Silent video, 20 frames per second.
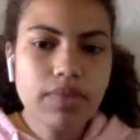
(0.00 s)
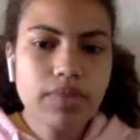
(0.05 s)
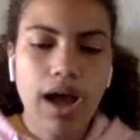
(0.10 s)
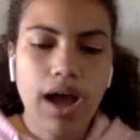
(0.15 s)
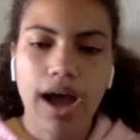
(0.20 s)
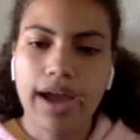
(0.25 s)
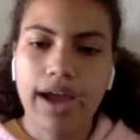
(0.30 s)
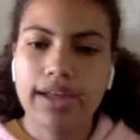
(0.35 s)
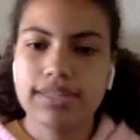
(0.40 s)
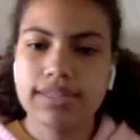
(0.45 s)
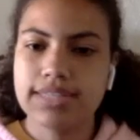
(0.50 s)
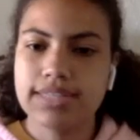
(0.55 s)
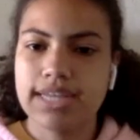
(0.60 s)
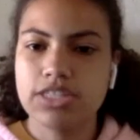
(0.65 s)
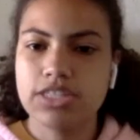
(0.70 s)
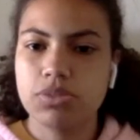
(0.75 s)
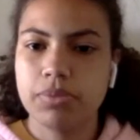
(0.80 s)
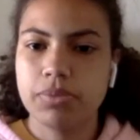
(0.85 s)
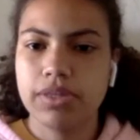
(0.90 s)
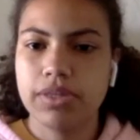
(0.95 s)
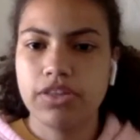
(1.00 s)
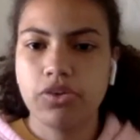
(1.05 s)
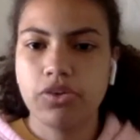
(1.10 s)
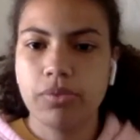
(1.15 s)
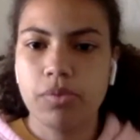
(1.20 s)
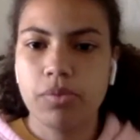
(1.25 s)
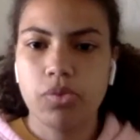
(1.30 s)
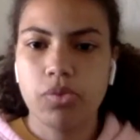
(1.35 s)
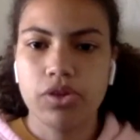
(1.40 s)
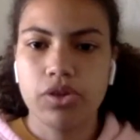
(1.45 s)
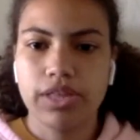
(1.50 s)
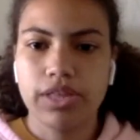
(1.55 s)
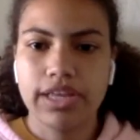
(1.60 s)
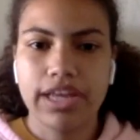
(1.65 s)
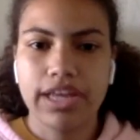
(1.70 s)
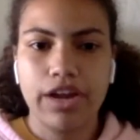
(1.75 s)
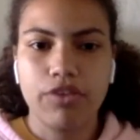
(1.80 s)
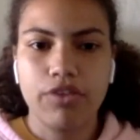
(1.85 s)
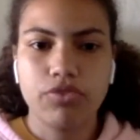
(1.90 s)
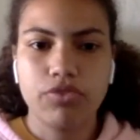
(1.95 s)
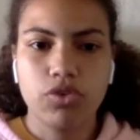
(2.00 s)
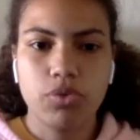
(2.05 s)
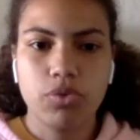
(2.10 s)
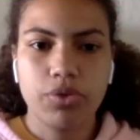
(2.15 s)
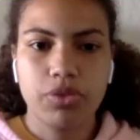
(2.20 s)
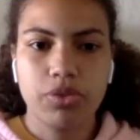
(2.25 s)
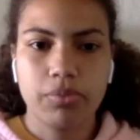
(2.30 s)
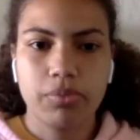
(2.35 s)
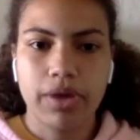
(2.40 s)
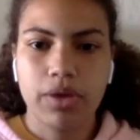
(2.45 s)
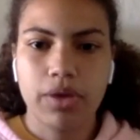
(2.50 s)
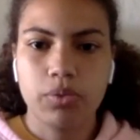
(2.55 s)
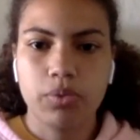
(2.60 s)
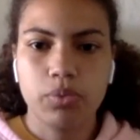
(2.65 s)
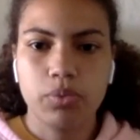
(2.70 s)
i tend to be a little bit more like careful with my